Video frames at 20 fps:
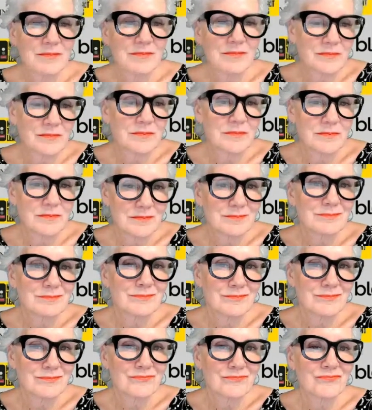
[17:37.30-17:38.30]
to sell a
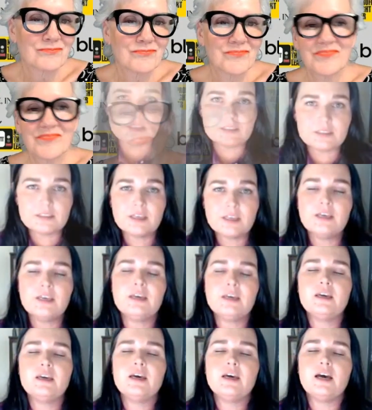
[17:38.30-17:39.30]
thousand tickets
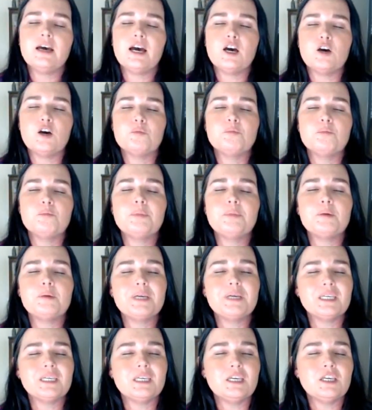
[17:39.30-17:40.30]
yeah. Um, but
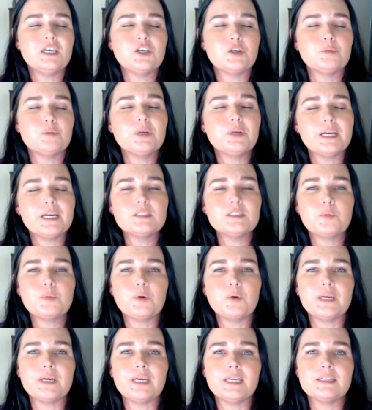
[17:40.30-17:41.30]
picking your price
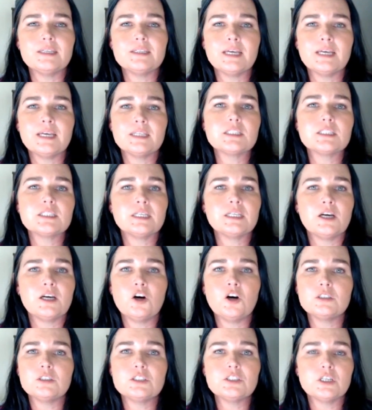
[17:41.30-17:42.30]
point, that's going to
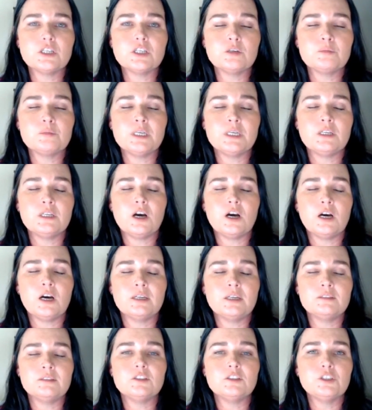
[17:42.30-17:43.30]
all determine
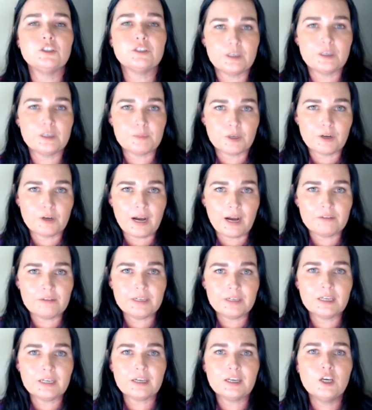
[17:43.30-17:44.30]
on your
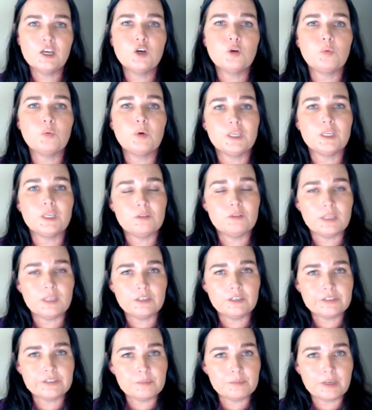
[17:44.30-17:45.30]
demographic, what you think
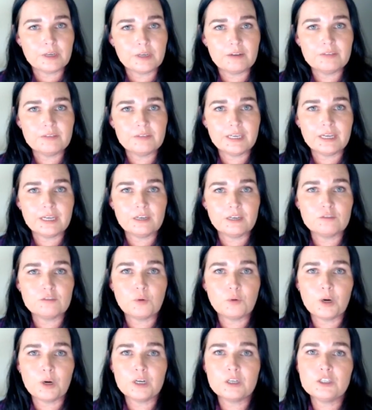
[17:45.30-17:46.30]
your demographic can
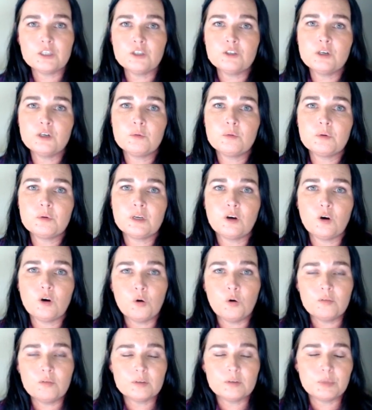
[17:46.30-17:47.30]
afford. You don't want to
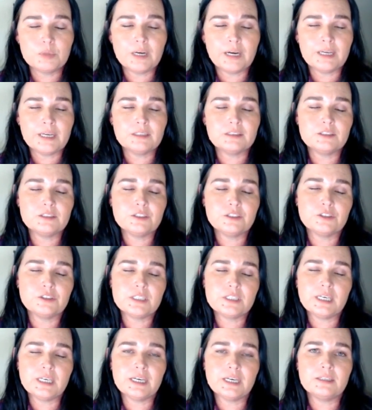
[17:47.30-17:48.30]
overprice your
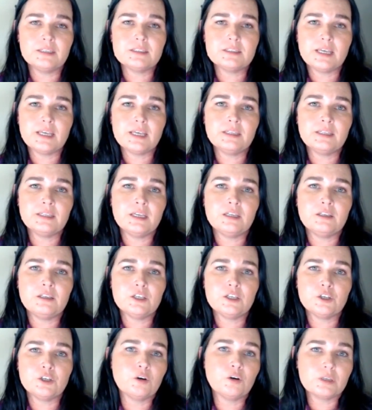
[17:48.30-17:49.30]
tickets and then
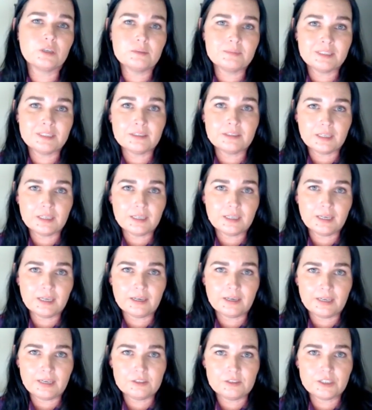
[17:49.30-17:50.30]
your own community
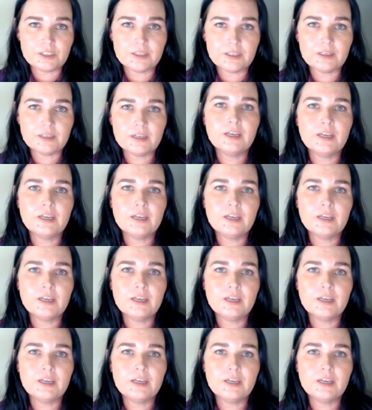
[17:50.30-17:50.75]
can't enter.